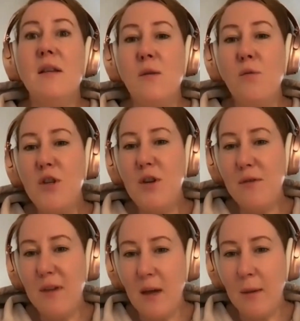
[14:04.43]
So what do you
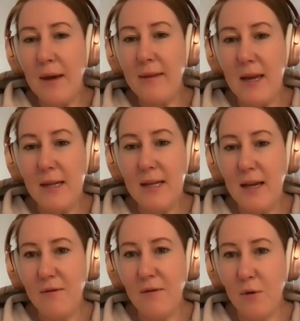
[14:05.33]
think about the
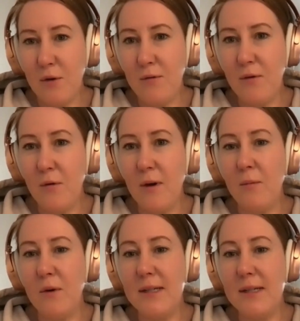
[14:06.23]
ETF approval
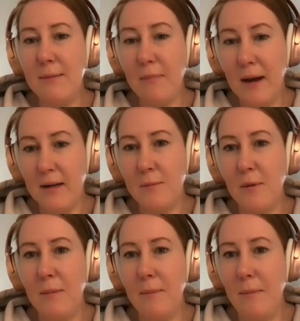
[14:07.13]
and what its impact
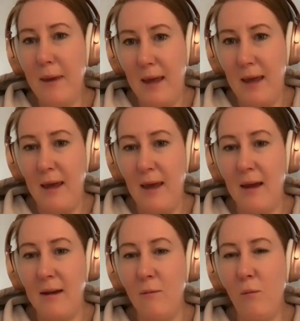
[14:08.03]
might be?
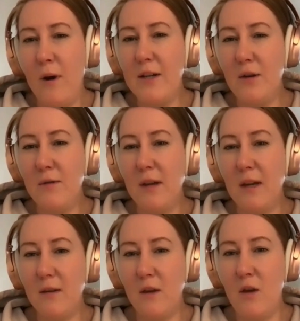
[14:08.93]
And where do you
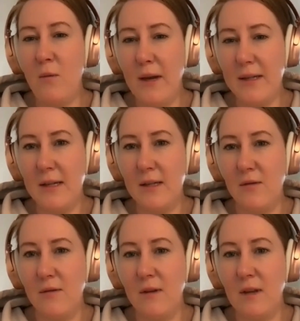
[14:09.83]
think the US is
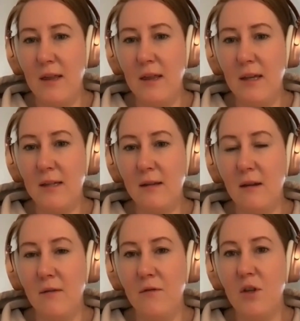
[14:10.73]
in this
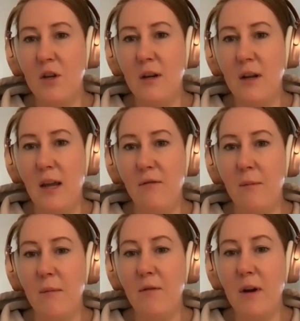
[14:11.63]
kind of journey
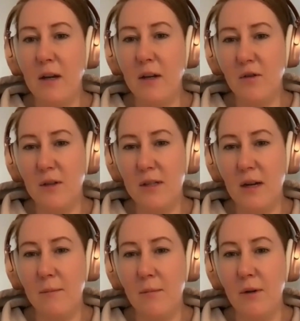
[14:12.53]
from a regulatory
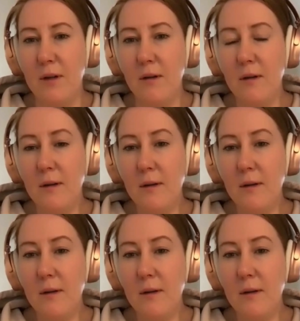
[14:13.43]
standpoint?